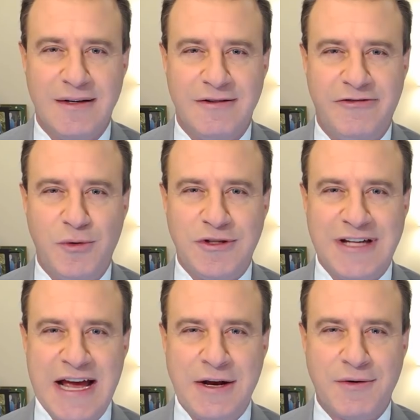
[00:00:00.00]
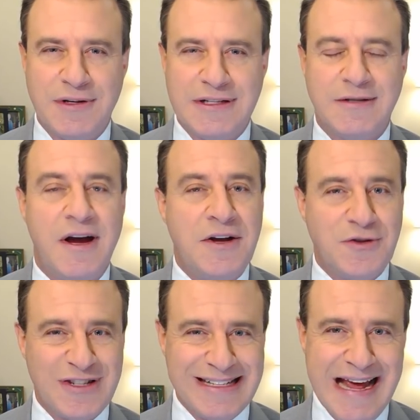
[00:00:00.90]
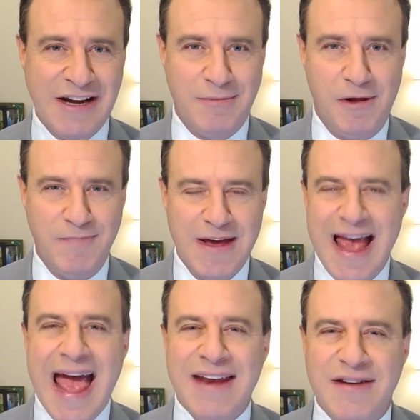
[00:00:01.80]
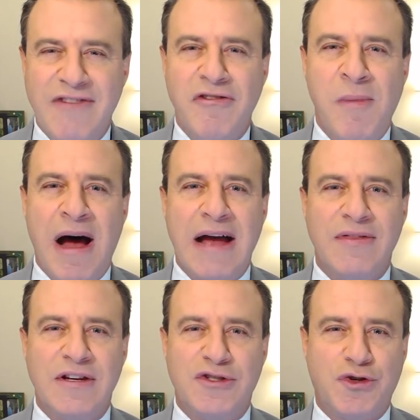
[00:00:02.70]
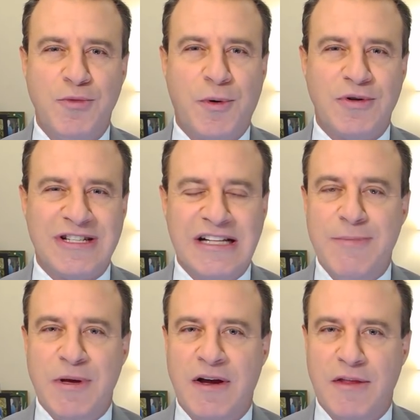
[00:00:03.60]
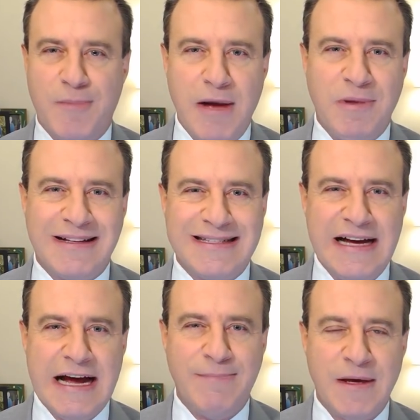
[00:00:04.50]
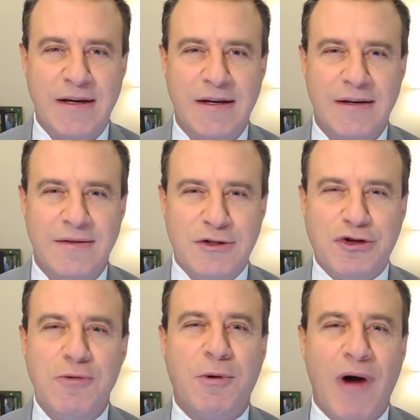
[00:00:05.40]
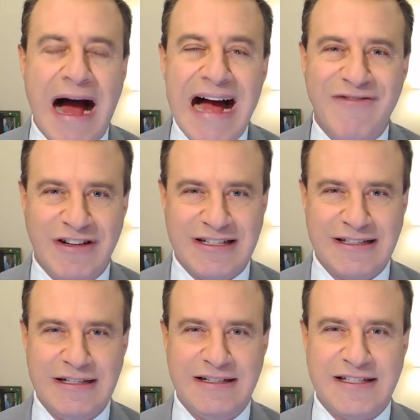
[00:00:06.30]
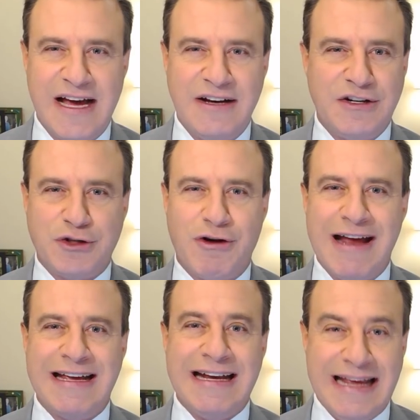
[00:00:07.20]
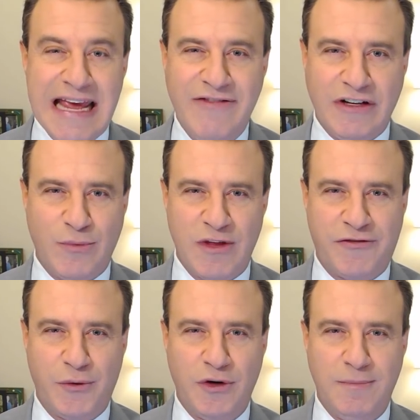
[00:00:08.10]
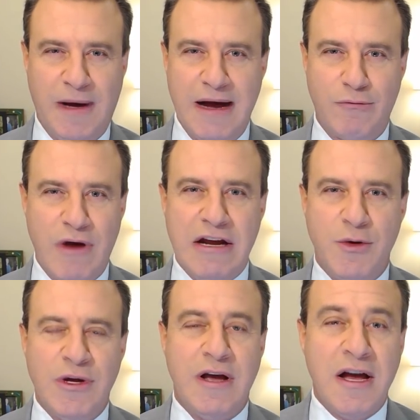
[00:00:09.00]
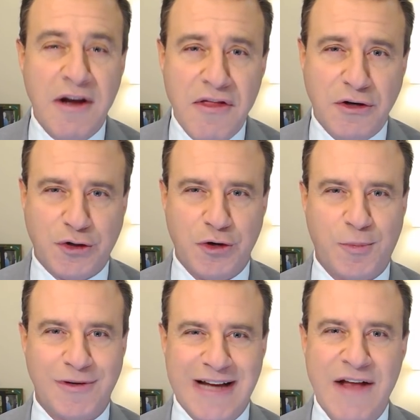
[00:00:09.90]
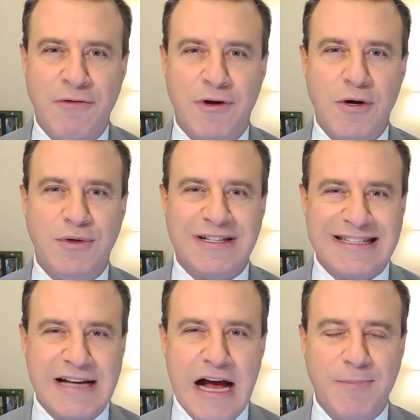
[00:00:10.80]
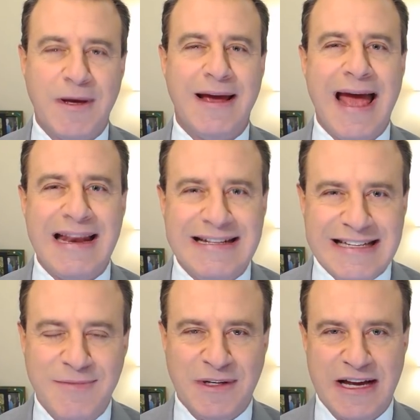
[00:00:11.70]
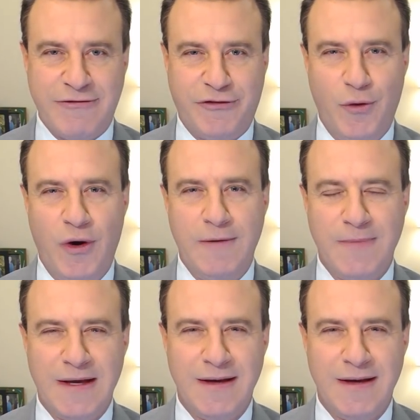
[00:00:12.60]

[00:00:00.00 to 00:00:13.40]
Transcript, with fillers: Ford's anger is understandable. And never mind the trooper sleeping on the public dime. The trooper obviously decided to try and get even with Ford by radioing another trooper down the road to stop and intimidate Ford.